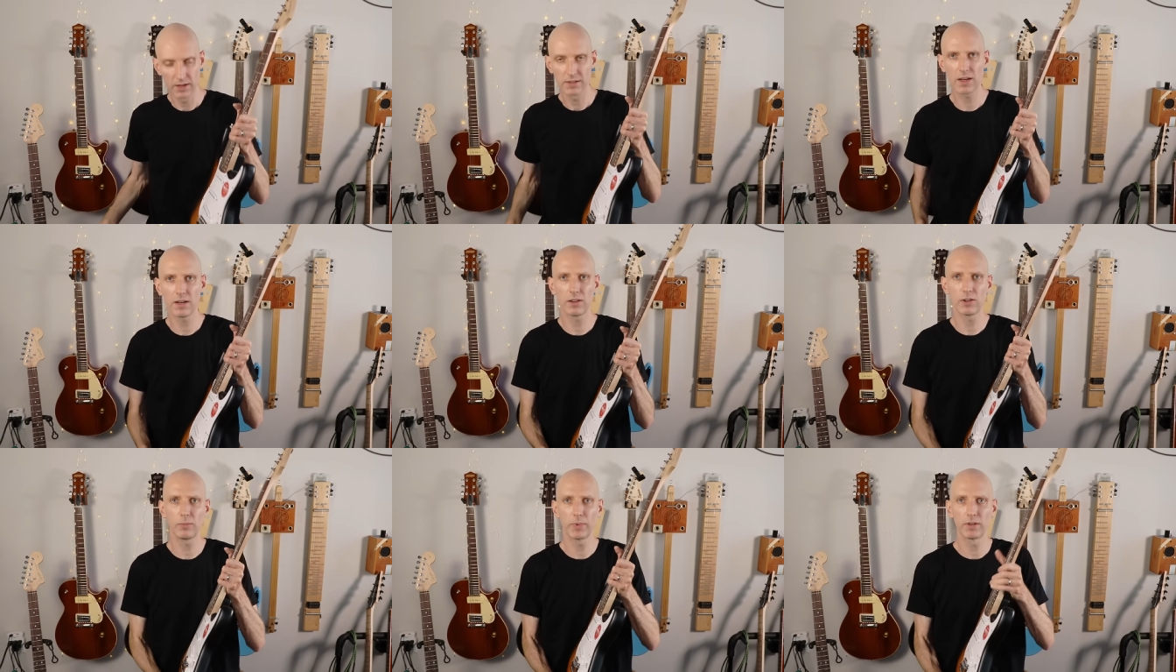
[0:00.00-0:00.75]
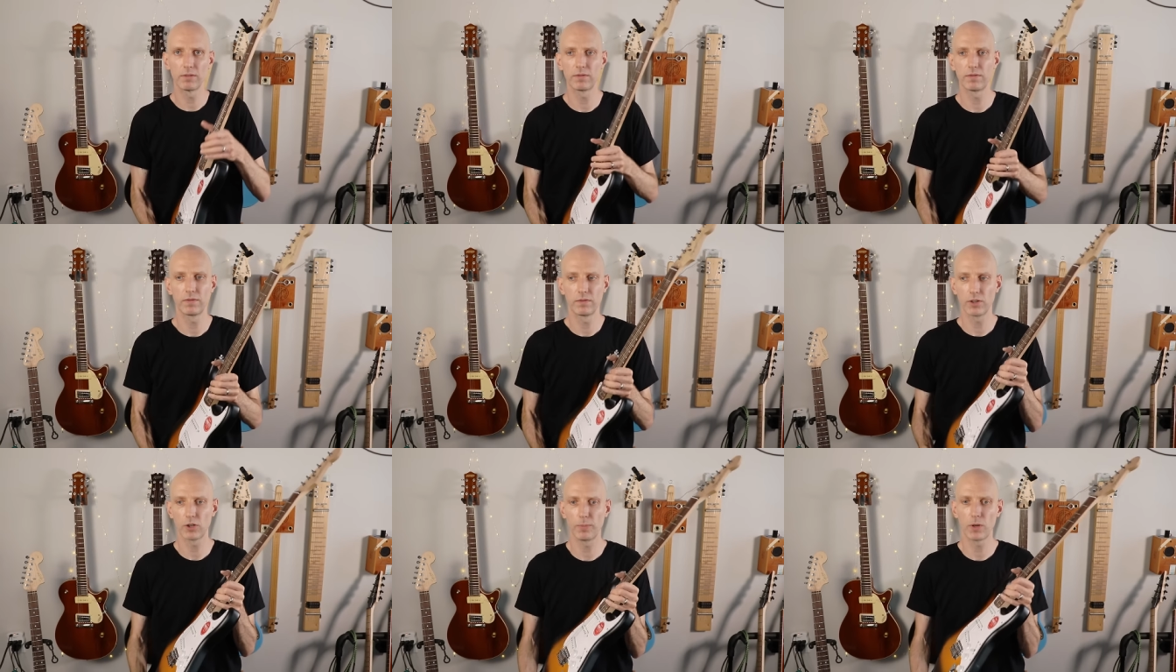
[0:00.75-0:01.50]
it's got a little bit of
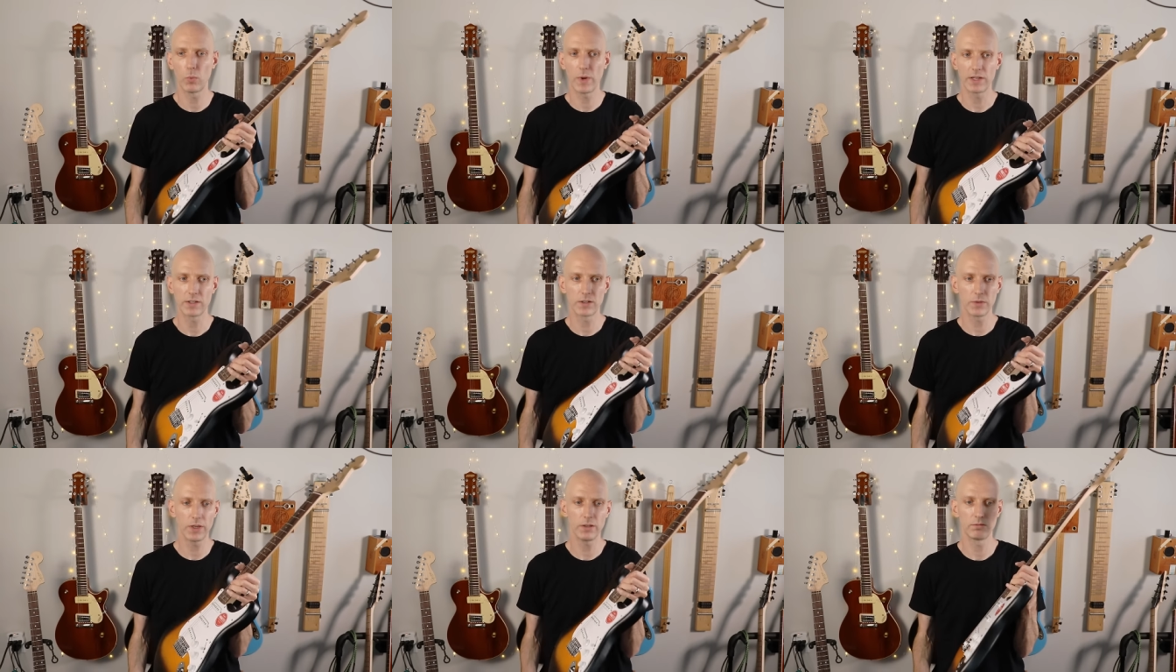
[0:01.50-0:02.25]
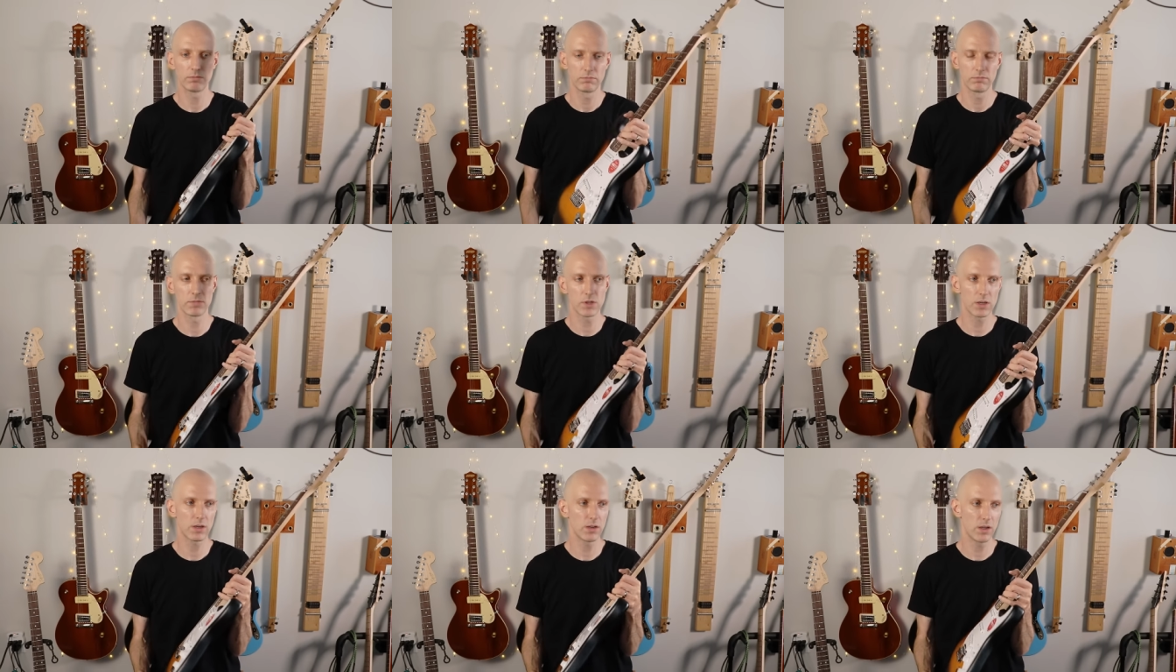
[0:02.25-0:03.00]
weight to it. It's
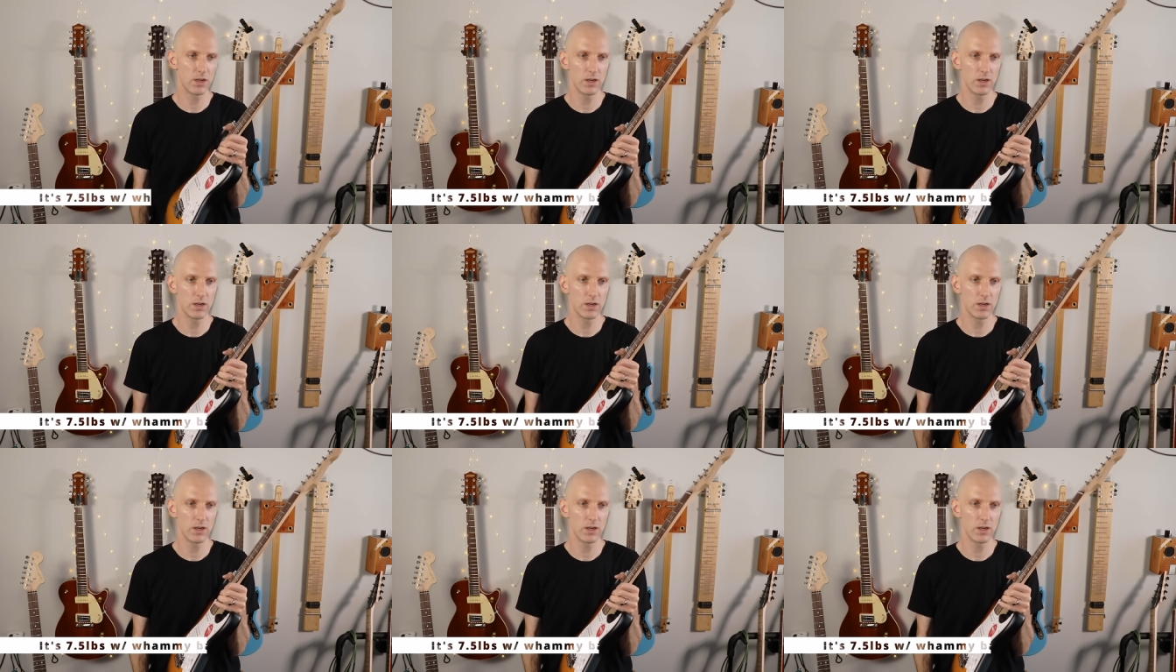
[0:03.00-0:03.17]
like